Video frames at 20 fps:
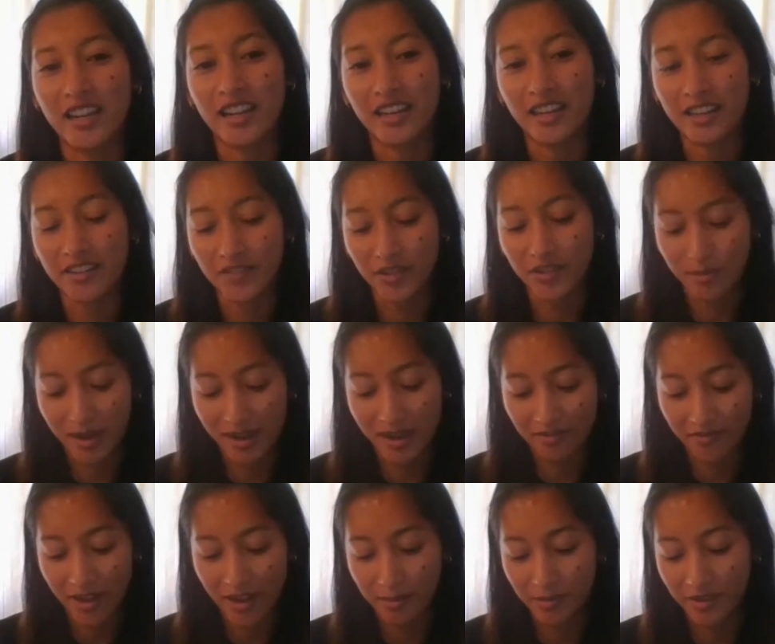And even my
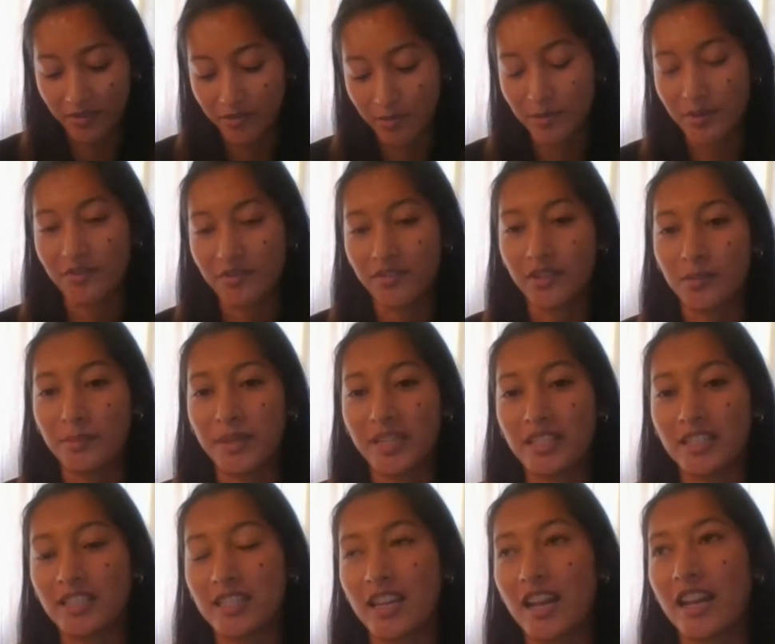family from the
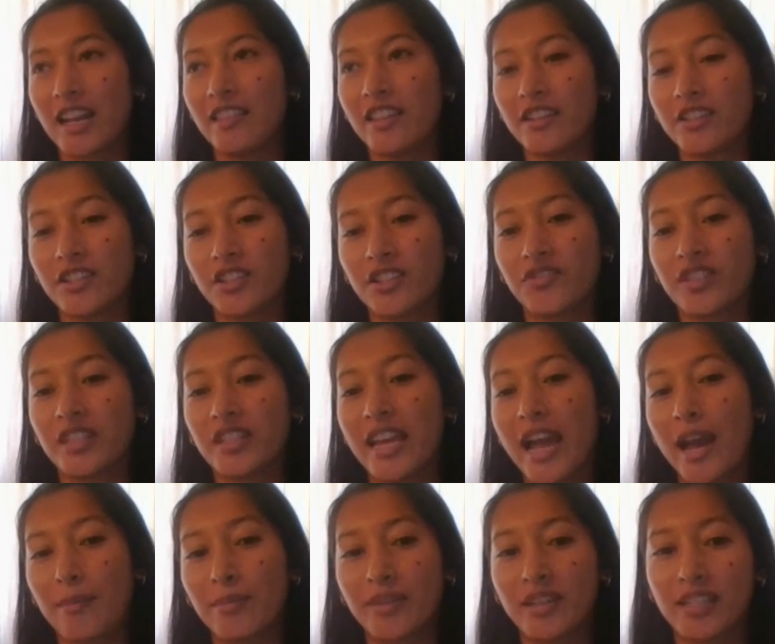Philippine side, they're just really
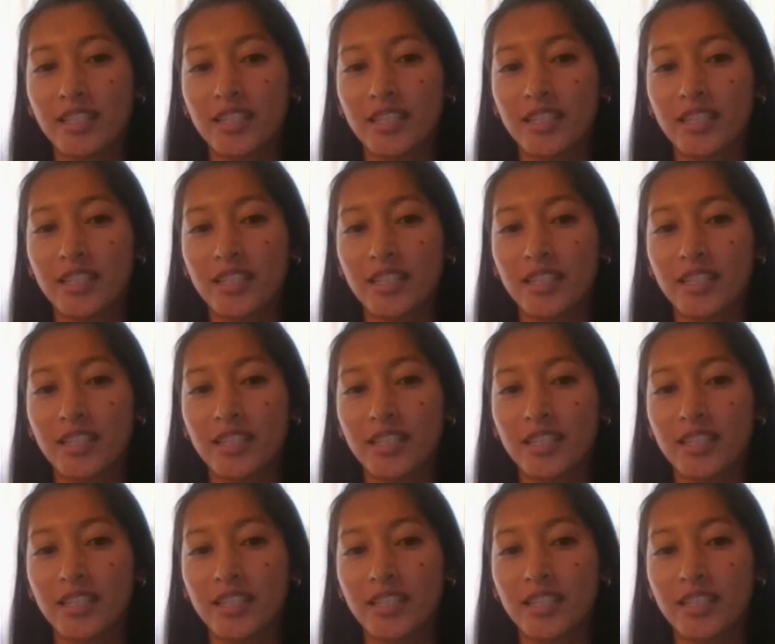happy to